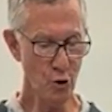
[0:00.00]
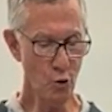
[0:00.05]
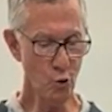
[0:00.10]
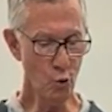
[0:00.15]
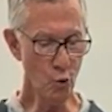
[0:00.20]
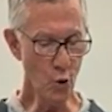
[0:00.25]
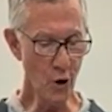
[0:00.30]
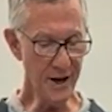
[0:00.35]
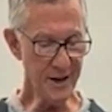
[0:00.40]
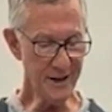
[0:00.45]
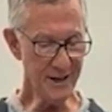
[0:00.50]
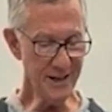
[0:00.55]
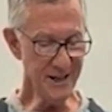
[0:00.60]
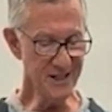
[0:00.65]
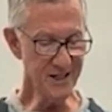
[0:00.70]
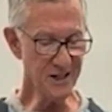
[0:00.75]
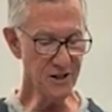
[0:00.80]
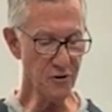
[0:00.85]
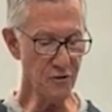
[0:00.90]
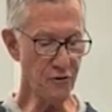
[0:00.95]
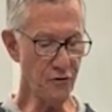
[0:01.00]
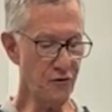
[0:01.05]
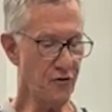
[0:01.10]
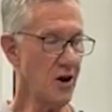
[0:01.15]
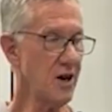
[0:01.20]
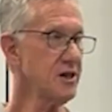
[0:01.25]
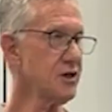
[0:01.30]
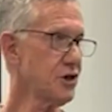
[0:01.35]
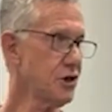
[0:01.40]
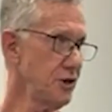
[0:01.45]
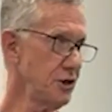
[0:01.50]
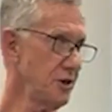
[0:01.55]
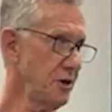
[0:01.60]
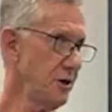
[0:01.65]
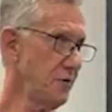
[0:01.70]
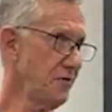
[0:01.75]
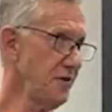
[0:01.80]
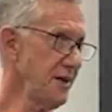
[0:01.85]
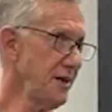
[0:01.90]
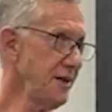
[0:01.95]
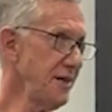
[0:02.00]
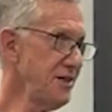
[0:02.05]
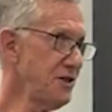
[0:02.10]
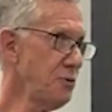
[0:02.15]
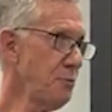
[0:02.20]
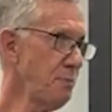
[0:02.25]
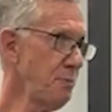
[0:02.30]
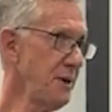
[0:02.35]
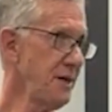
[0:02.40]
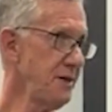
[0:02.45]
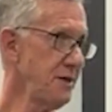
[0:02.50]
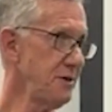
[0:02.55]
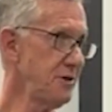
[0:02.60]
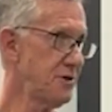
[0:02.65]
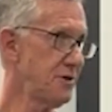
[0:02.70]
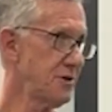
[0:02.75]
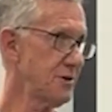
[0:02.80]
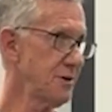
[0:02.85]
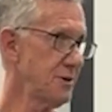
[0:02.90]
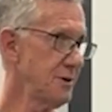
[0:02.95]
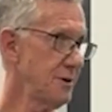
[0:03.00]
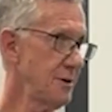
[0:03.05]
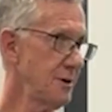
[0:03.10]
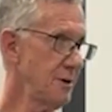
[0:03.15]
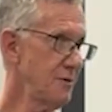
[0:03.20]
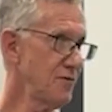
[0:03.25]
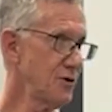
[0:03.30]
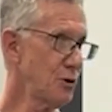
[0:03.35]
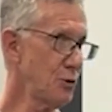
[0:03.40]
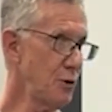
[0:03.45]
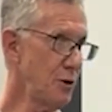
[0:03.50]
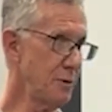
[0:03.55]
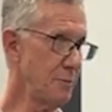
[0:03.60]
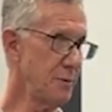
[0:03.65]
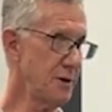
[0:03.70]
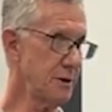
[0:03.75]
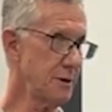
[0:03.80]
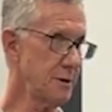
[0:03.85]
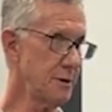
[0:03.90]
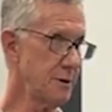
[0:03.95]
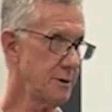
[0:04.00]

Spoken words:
What is the function of each piece of equipment?